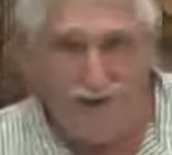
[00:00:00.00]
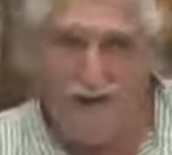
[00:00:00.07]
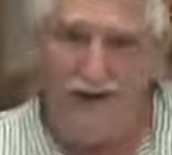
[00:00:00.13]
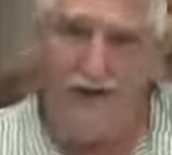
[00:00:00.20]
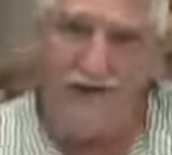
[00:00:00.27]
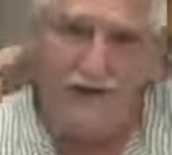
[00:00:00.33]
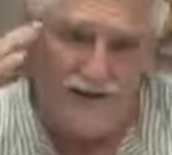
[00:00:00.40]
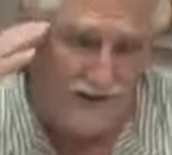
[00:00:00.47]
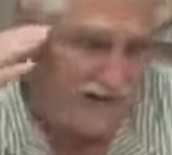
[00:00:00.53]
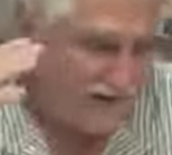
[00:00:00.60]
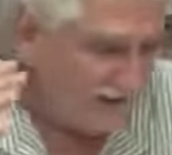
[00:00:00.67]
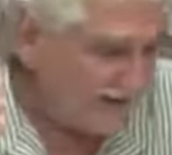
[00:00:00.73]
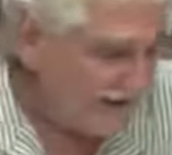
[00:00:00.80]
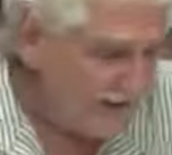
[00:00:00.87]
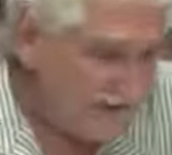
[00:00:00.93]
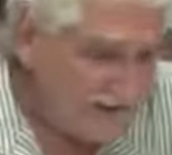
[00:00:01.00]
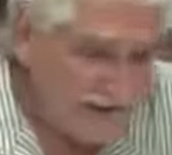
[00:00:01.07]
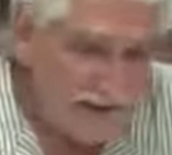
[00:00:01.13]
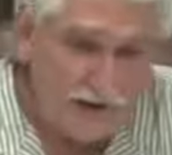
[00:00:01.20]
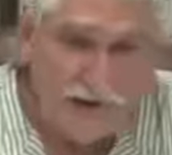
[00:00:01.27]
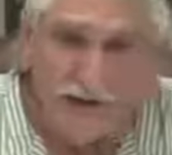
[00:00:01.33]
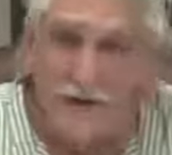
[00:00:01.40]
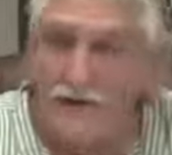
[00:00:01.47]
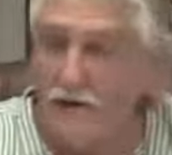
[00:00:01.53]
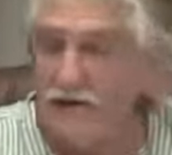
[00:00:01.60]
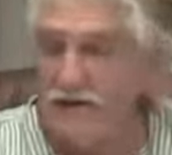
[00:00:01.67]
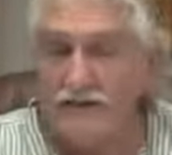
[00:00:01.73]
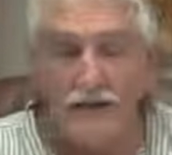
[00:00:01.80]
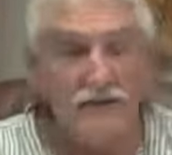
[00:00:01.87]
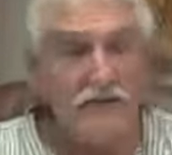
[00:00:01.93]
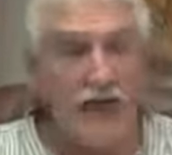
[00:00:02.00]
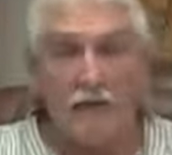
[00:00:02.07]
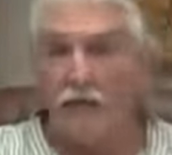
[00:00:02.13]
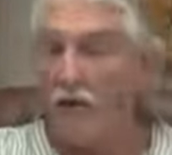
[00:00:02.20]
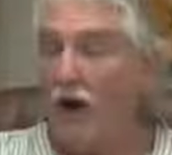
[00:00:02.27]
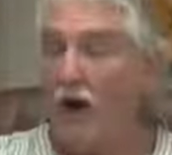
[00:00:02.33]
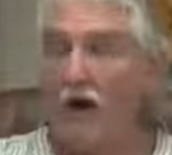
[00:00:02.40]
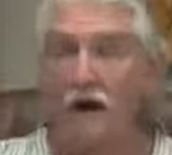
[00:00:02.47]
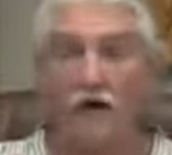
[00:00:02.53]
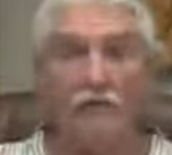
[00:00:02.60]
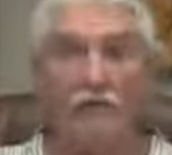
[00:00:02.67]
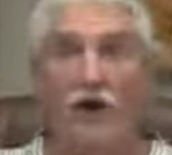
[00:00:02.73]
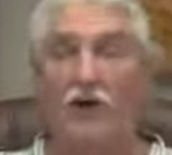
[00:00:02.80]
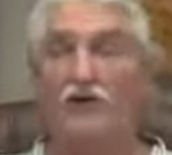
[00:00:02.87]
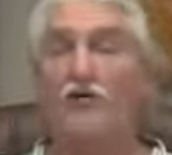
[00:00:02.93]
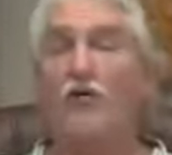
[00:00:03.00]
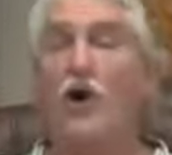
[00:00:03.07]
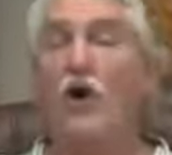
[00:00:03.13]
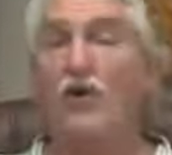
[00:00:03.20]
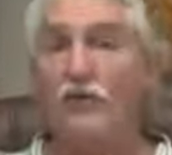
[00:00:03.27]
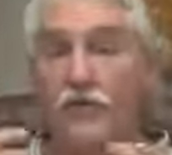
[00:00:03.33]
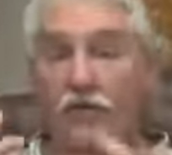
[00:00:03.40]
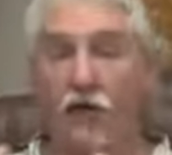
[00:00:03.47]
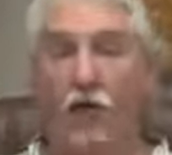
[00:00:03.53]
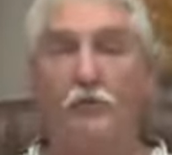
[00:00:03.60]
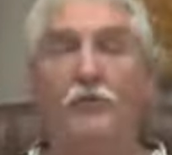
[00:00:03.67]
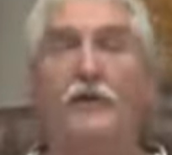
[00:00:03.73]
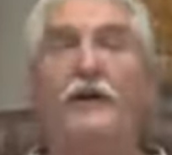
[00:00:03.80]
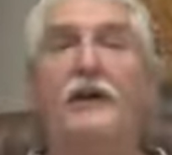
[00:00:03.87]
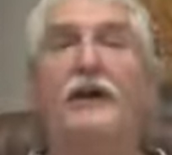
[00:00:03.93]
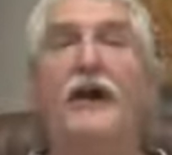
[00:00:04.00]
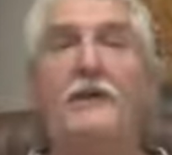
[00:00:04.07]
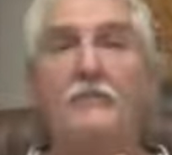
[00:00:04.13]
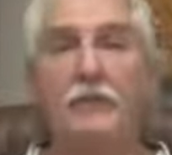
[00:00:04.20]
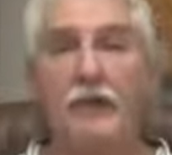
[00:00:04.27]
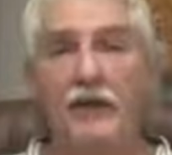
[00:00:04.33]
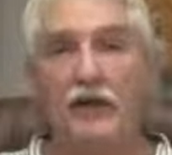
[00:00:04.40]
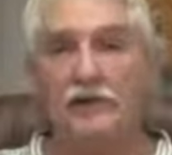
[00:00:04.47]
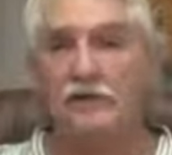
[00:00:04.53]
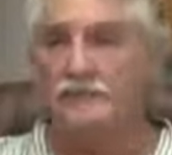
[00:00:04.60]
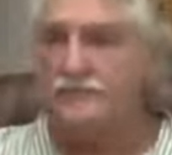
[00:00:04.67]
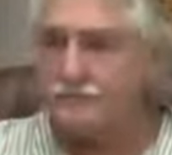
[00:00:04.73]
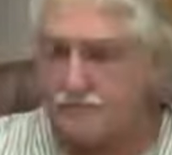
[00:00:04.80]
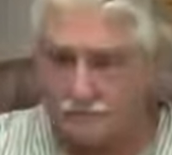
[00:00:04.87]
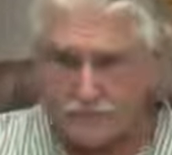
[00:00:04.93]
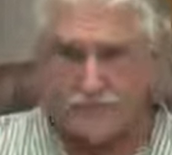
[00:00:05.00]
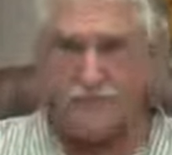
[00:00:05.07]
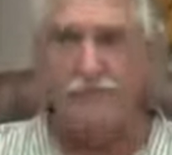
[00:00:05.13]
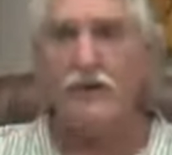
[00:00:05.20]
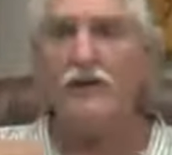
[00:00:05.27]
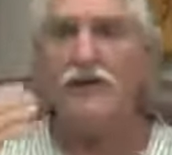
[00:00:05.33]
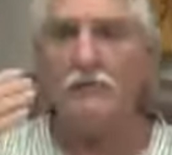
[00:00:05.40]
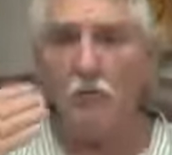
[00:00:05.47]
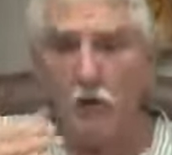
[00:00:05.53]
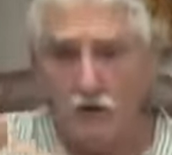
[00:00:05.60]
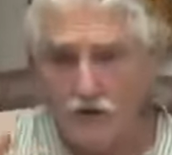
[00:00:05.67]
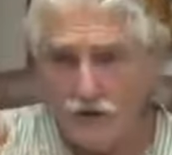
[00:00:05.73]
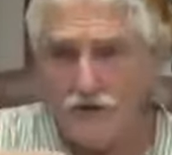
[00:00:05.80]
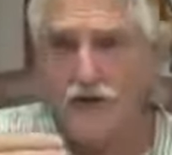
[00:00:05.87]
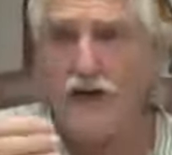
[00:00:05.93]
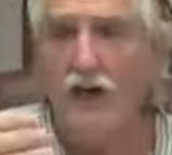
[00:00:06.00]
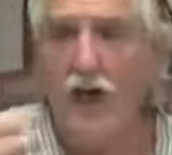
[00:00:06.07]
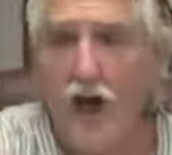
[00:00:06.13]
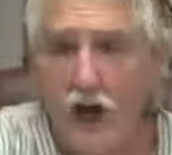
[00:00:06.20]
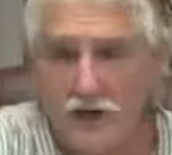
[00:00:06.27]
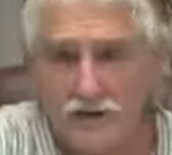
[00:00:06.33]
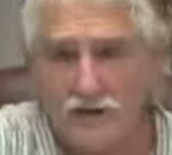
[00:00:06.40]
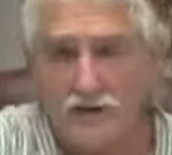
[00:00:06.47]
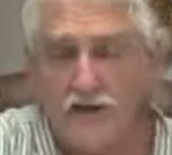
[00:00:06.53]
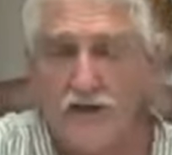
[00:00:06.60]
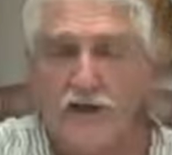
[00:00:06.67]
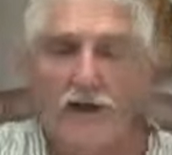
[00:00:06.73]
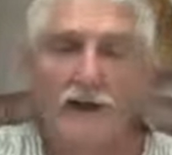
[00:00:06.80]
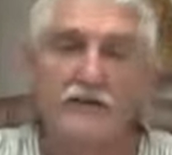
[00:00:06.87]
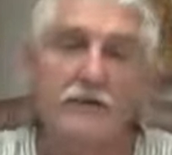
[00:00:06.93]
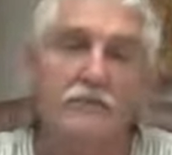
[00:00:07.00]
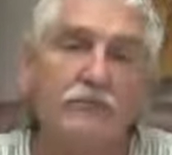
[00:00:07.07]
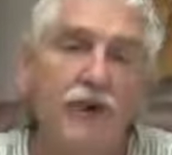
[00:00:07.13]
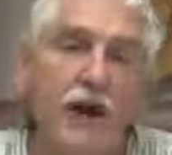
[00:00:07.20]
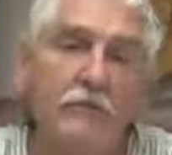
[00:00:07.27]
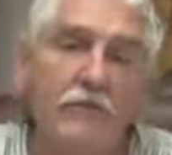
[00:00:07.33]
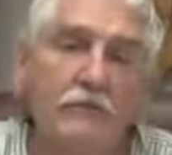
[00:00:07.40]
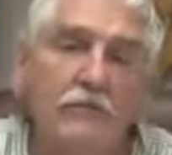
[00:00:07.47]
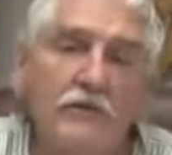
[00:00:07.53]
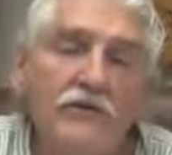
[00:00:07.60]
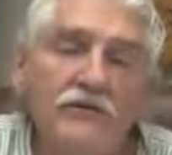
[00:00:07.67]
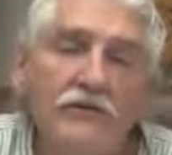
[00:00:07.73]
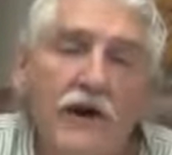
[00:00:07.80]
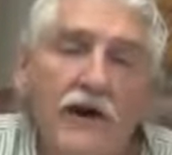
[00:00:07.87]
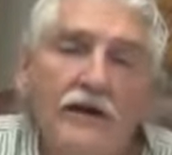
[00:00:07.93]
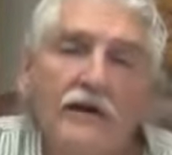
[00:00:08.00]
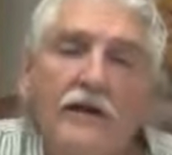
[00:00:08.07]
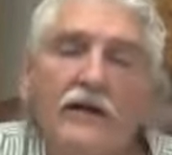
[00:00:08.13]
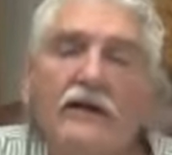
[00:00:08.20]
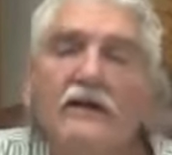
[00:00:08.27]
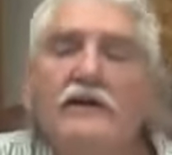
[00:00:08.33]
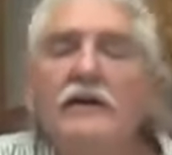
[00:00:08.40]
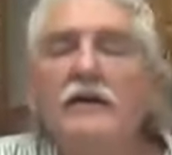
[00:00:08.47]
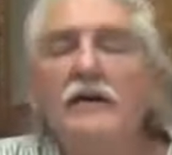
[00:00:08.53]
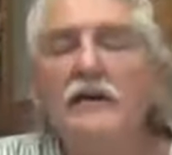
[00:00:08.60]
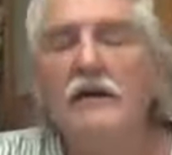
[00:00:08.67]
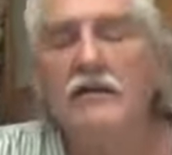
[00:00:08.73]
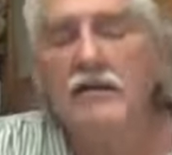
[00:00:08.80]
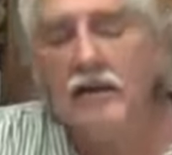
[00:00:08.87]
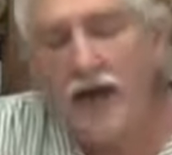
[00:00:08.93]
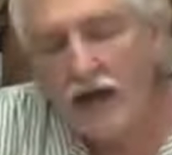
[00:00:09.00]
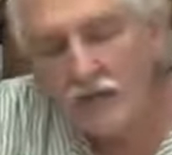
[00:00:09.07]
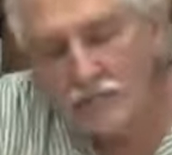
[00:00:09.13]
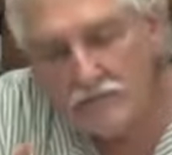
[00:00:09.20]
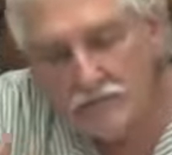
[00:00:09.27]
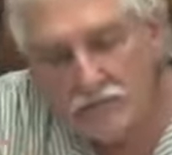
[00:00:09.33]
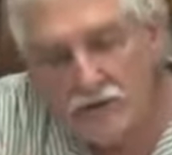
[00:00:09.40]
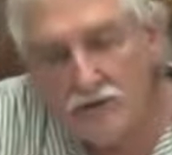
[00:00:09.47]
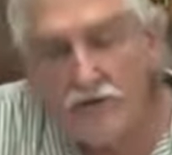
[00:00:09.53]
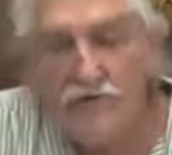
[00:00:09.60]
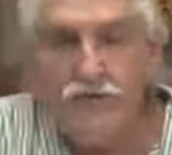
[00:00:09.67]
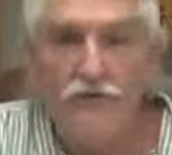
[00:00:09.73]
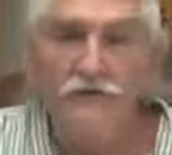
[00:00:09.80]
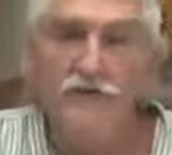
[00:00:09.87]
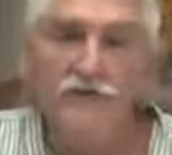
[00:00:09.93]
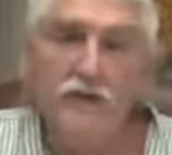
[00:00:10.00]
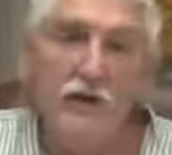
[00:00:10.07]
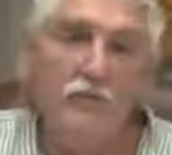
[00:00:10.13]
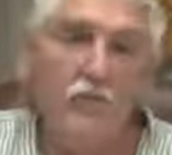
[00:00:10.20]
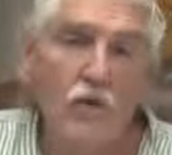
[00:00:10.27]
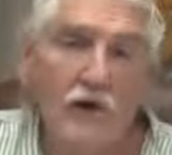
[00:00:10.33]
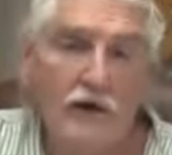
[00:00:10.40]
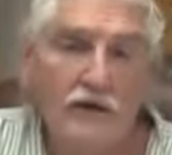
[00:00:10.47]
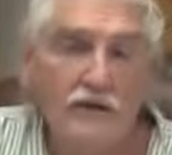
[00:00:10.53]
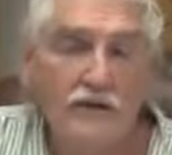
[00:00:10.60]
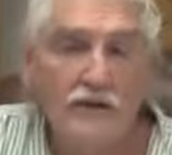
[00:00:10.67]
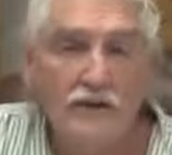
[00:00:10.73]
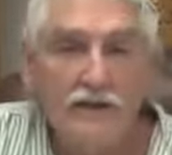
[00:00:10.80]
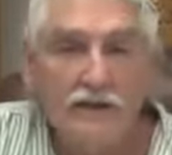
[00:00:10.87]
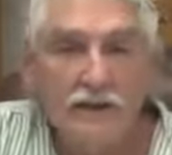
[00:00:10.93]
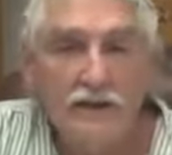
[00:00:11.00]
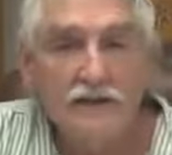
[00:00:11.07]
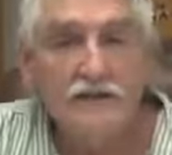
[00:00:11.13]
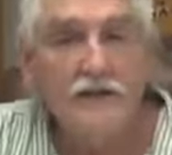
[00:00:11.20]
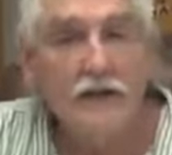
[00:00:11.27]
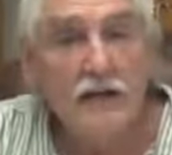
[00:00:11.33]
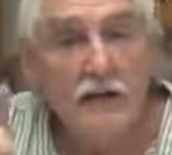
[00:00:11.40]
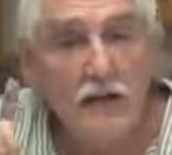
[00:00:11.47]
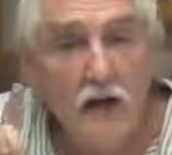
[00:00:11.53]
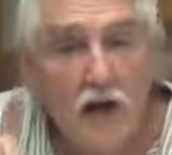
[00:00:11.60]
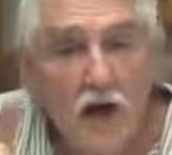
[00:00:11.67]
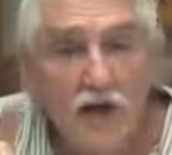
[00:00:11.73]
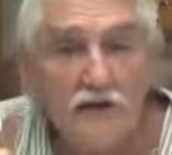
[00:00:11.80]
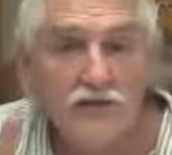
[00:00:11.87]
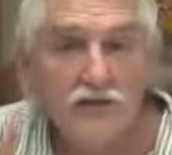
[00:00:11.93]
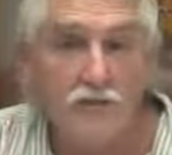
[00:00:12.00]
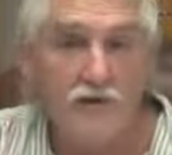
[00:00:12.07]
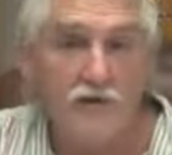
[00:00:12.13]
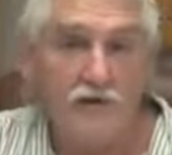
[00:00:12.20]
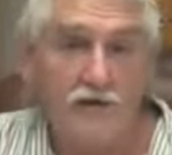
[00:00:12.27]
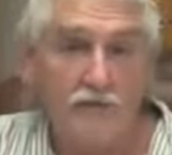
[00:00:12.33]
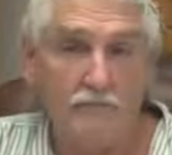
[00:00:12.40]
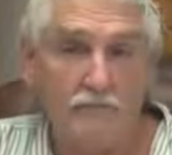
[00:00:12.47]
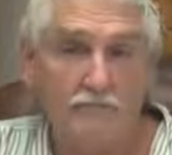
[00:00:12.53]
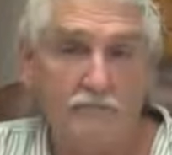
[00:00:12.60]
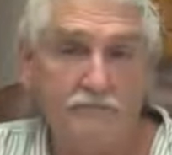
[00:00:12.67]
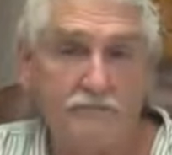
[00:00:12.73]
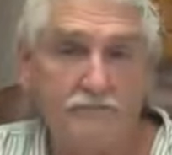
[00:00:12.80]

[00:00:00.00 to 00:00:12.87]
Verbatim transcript: Ah, you know, and so it's just that part of a growth and opening up because the more you get lost, and the problem with finding that beautiful someone is getting lost with them